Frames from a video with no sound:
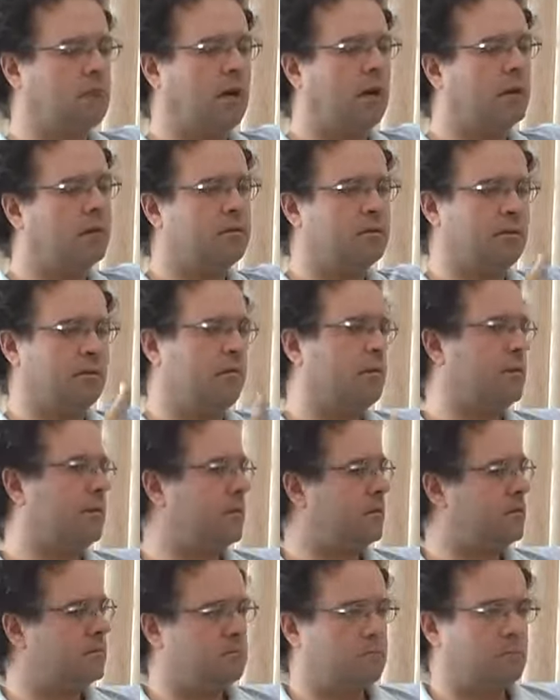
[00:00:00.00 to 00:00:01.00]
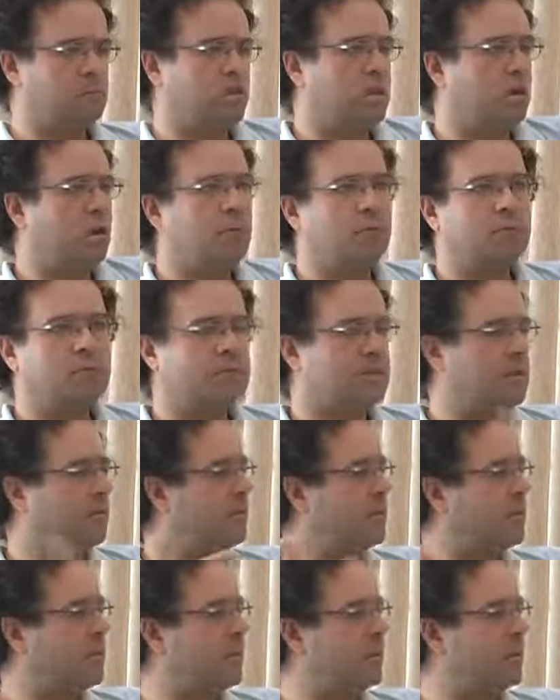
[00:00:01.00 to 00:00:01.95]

out in their job somewhere